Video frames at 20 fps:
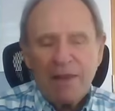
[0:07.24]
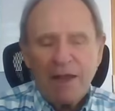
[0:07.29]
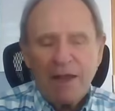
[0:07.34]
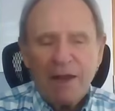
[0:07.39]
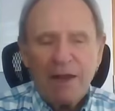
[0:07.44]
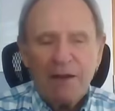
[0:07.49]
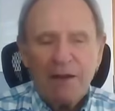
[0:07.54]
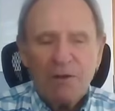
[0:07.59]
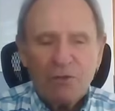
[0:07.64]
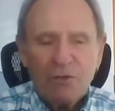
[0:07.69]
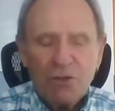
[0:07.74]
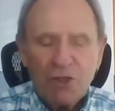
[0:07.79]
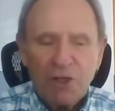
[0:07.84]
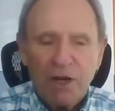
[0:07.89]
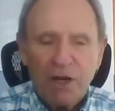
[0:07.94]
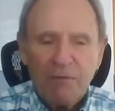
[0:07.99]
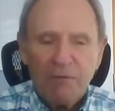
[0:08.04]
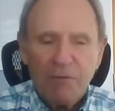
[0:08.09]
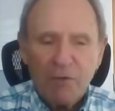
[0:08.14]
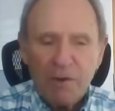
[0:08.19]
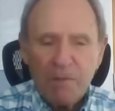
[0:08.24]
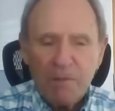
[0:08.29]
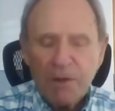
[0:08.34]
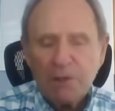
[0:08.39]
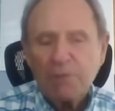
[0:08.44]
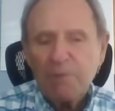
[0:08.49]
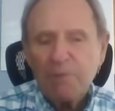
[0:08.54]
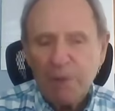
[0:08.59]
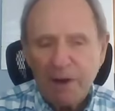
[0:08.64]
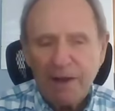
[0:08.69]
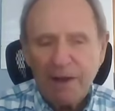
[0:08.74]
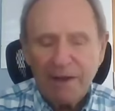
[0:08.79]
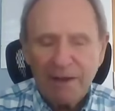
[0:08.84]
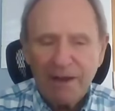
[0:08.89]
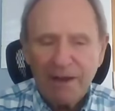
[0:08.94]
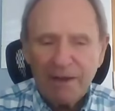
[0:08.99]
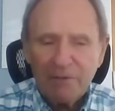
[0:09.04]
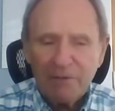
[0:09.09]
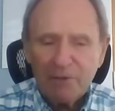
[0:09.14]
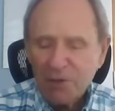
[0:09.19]
that I don't share very much, but
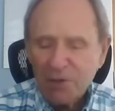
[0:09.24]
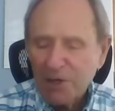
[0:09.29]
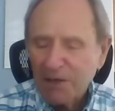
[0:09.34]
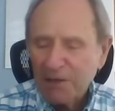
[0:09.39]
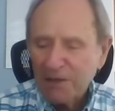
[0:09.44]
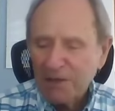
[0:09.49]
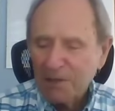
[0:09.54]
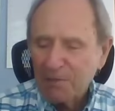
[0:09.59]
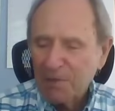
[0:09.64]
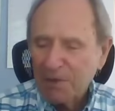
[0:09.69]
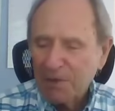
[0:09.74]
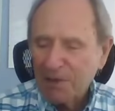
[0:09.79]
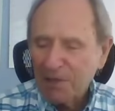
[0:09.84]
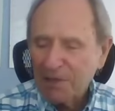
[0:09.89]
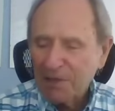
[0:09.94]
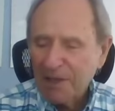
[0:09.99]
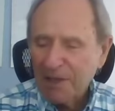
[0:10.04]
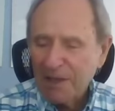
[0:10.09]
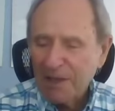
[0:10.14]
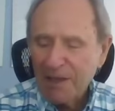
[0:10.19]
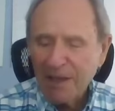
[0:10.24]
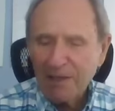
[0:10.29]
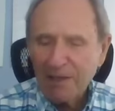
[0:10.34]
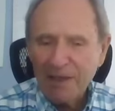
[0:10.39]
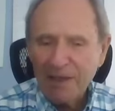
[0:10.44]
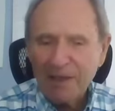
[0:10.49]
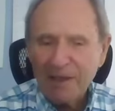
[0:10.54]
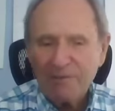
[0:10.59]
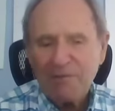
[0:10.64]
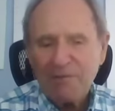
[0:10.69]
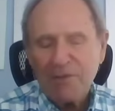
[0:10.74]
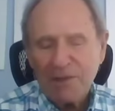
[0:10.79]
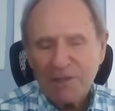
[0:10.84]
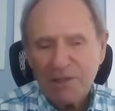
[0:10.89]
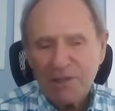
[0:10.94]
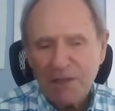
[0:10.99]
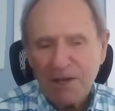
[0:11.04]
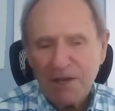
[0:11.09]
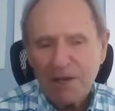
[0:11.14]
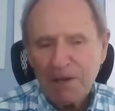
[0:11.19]
I, I will share this because I, I think it
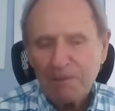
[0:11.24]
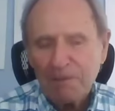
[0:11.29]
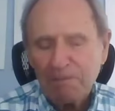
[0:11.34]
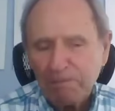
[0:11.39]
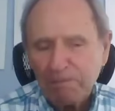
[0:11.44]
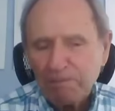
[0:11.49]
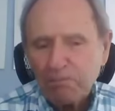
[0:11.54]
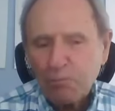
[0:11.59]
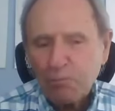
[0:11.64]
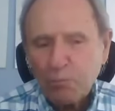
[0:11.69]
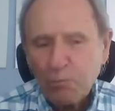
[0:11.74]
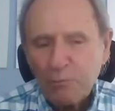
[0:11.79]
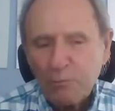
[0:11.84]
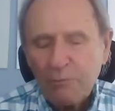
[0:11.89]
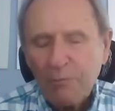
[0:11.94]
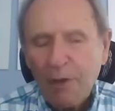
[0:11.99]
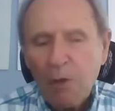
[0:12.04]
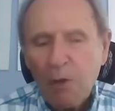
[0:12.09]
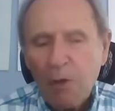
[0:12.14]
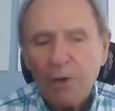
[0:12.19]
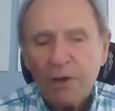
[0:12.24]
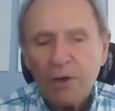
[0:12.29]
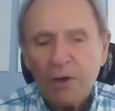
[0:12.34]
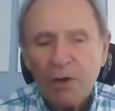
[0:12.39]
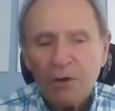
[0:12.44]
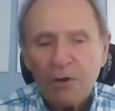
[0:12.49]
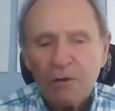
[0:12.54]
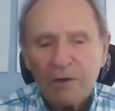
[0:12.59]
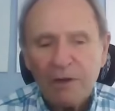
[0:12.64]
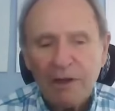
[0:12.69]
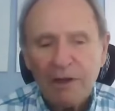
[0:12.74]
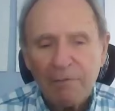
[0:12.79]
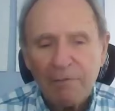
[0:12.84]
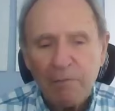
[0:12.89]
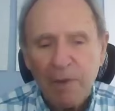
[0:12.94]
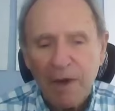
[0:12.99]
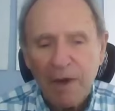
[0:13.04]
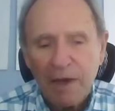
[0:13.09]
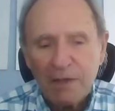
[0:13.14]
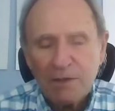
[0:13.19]
fits in here. When
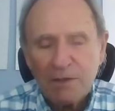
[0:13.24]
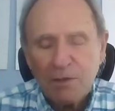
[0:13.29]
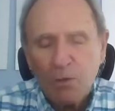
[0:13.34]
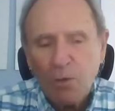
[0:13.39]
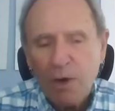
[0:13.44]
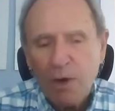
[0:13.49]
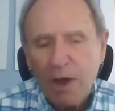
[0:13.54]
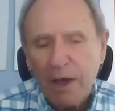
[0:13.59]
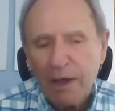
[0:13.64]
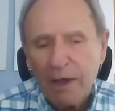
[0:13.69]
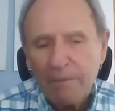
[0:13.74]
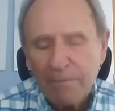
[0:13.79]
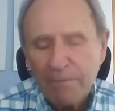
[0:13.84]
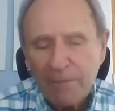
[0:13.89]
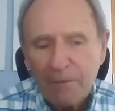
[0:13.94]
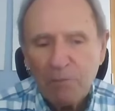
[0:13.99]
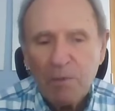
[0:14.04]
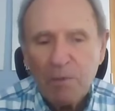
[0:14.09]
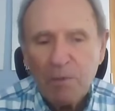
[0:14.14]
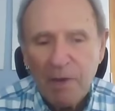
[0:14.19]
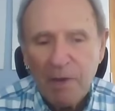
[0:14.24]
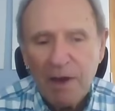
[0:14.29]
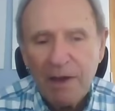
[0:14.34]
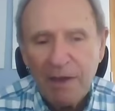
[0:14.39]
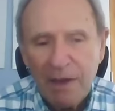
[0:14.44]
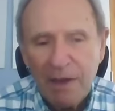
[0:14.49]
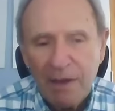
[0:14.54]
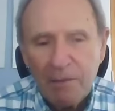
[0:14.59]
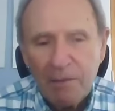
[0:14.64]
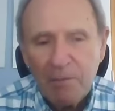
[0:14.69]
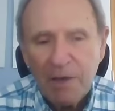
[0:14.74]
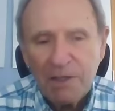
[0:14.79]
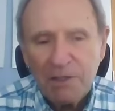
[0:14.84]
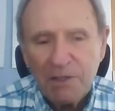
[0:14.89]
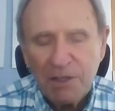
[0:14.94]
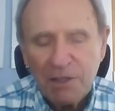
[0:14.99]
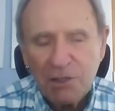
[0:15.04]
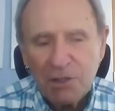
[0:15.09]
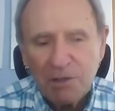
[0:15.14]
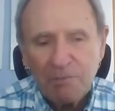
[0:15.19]
Gurudev passed away, when my my
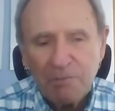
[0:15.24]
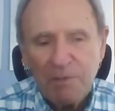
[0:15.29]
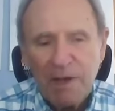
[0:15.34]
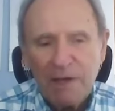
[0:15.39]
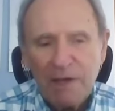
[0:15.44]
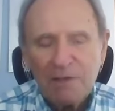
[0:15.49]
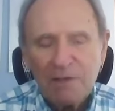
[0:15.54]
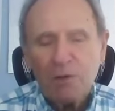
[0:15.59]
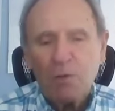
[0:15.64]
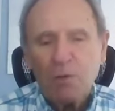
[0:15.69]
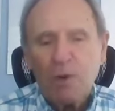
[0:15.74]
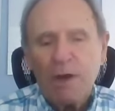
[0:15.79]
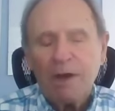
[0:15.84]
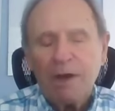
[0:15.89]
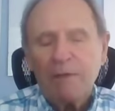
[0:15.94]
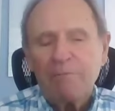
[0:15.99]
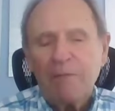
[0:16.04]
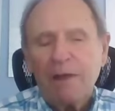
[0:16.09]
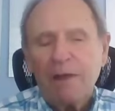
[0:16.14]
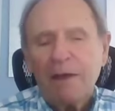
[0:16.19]
teacher passed away,